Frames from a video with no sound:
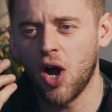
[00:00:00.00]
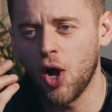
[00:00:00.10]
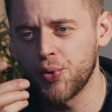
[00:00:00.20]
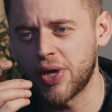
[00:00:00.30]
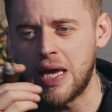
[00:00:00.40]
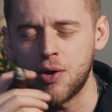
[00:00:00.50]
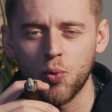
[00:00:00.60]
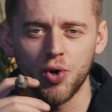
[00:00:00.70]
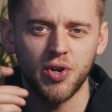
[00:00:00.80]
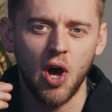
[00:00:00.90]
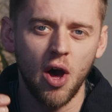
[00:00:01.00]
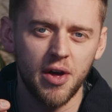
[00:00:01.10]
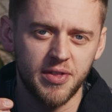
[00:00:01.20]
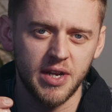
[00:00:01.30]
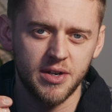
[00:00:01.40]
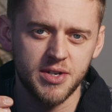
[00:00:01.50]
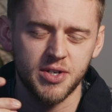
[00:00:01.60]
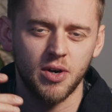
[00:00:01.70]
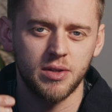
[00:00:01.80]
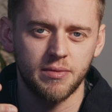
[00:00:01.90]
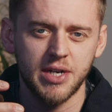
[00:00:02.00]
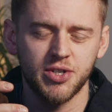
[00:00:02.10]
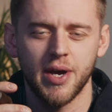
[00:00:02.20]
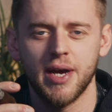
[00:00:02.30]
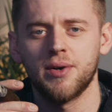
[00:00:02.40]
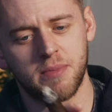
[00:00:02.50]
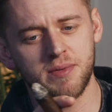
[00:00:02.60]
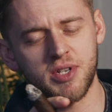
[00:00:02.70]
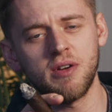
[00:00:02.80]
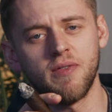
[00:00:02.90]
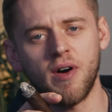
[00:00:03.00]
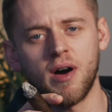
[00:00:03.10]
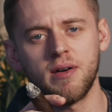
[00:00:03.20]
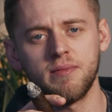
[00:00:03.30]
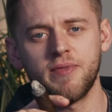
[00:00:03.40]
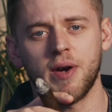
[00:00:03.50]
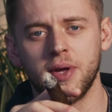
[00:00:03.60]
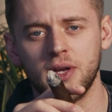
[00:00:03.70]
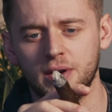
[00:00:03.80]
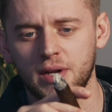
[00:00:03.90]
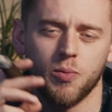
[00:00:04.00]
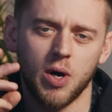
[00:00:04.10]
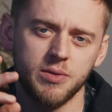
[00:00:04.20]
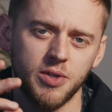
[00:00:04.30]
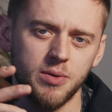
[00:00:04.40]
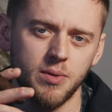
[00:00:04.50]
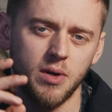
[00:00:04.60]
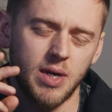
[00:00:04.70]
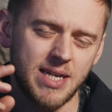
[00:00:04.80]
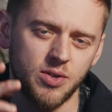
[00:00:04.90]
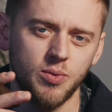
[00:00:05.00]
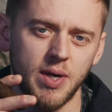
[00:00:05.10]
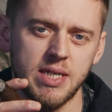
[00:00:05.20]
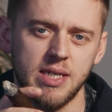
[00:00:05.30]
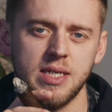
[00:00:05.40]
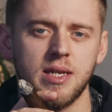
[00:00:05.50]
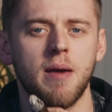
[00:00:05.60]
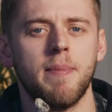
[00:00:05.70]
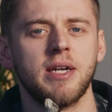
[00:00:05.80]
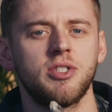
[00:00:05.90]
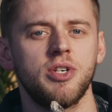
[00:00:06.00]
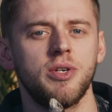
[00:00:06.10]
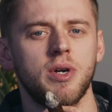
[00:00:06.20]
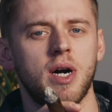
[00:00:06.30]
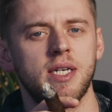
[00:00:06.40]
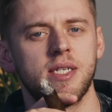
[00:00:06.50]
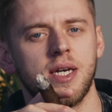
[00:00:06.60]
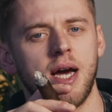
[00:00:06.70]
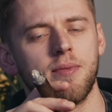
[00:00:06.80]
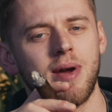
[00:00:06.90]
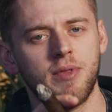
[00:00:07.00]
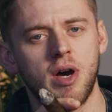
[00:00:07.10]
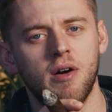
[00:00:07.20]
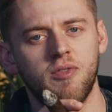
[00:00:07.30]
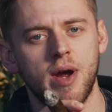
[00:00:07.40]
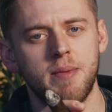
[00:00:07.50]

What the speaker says: oaky wood earthiness on the retrohale, but so far, very good. What I'll do, as always, is get back to you guys at around the halfway